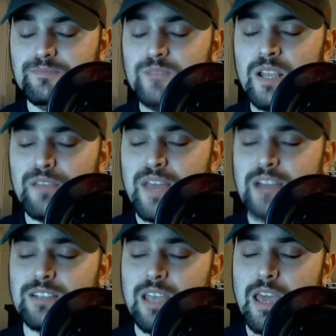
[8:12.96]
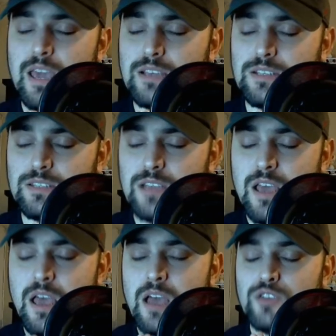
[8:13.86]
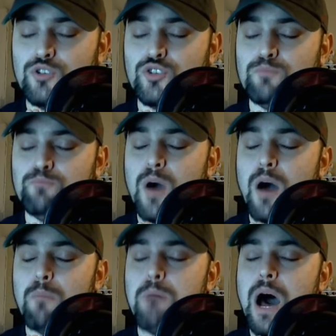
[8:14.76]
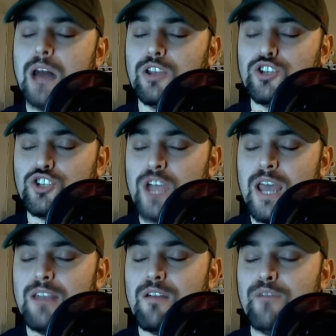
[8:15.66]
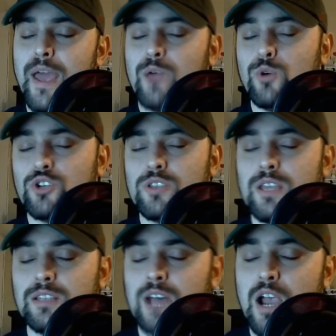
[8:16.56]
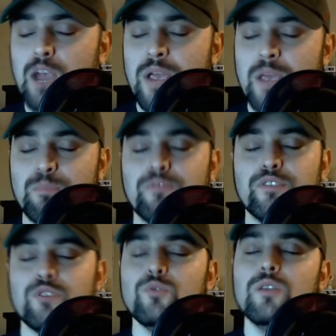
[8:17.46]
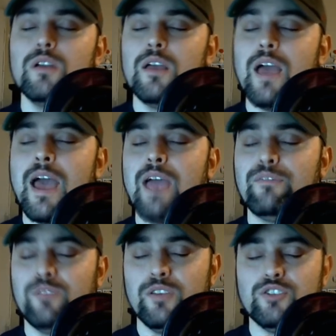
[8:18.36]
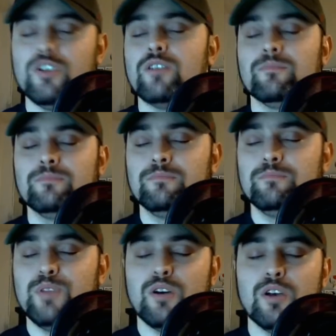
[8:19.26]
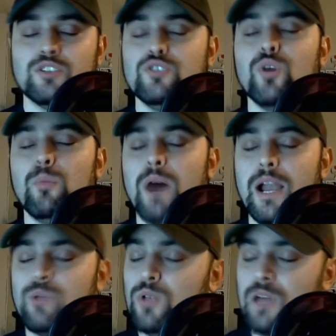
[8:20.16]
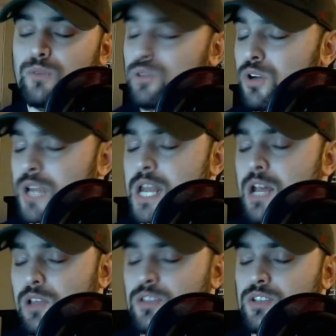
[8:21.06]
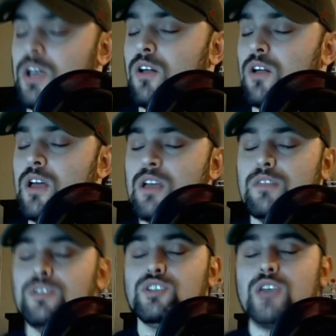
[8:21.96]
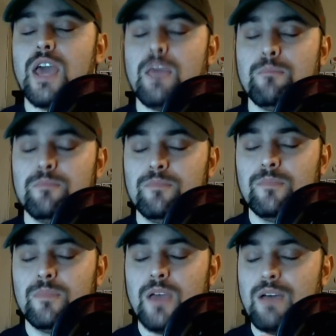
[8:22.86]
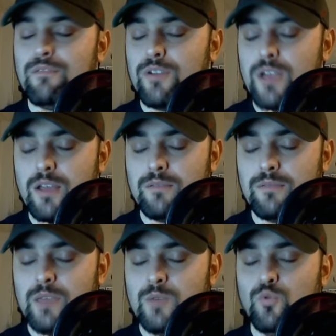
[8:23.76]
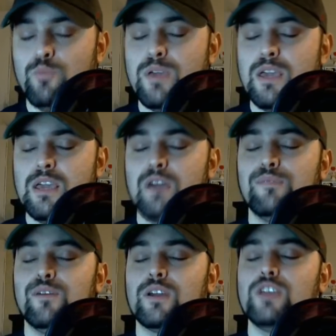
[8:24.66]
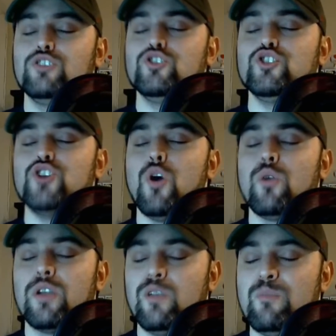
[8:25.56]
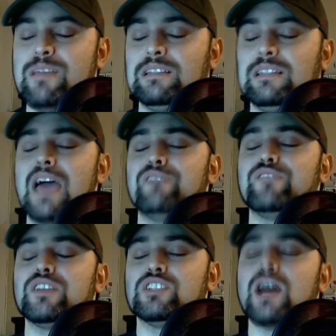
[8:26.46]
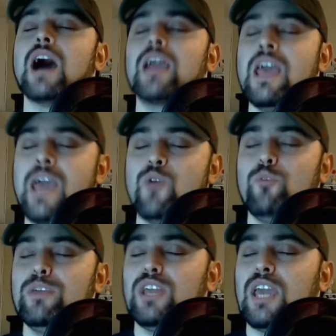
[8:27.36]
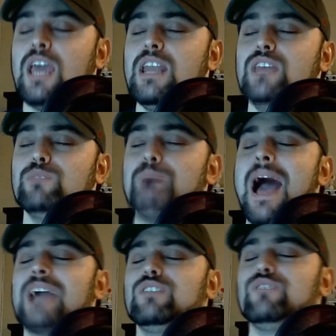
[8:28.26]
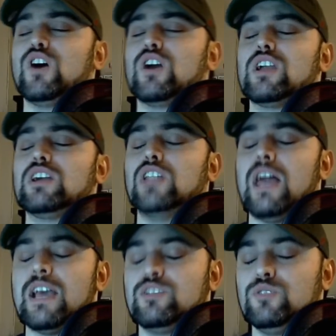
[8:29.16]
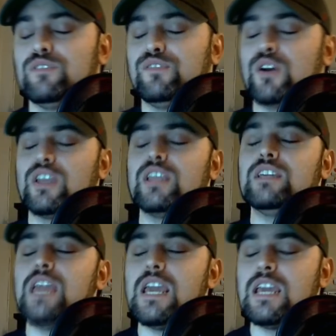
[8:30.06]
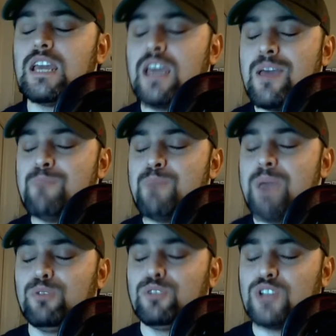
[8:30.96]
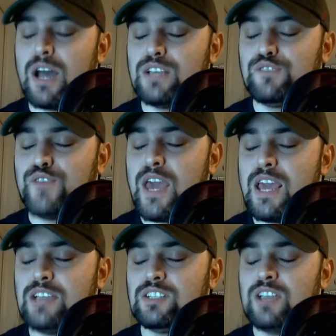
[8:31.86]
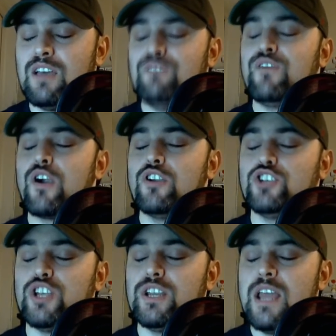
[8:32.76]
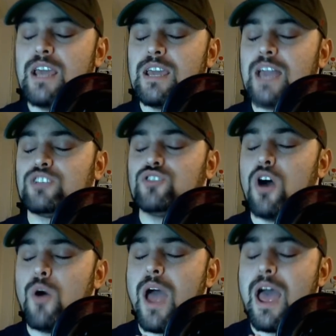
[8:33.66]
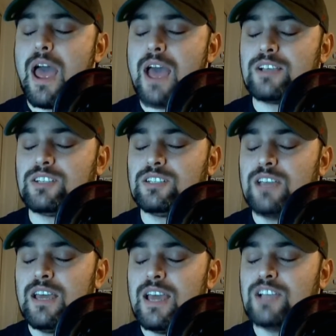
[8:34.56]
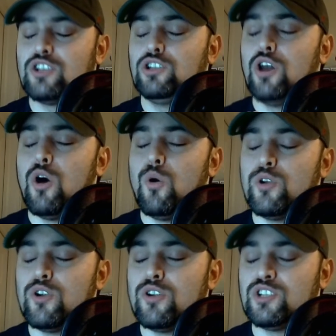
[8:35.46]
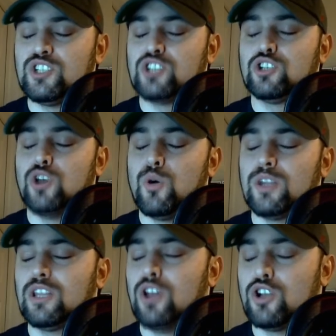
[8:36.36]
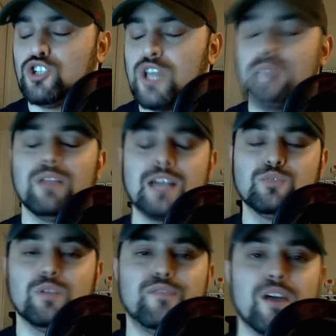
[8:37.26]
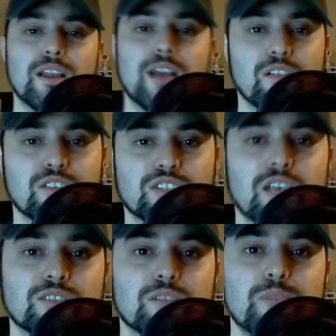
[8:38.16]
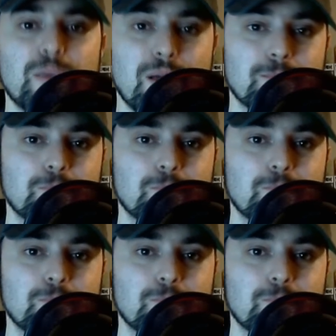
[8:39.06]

If that is the case, you should abolish and vanquish the entire pay per view after this year because nobody will ever look at Hell in a Cell the same ever again. It will be a fucking joke. It will be a laughing stock. It will be the kid in the back of the fucking class who's a fucking geek, pimples on his face, virgin, gets no ass, is a loner, sits alone at the lunch table. That's what fucking Hell in the Cell is going to be, man.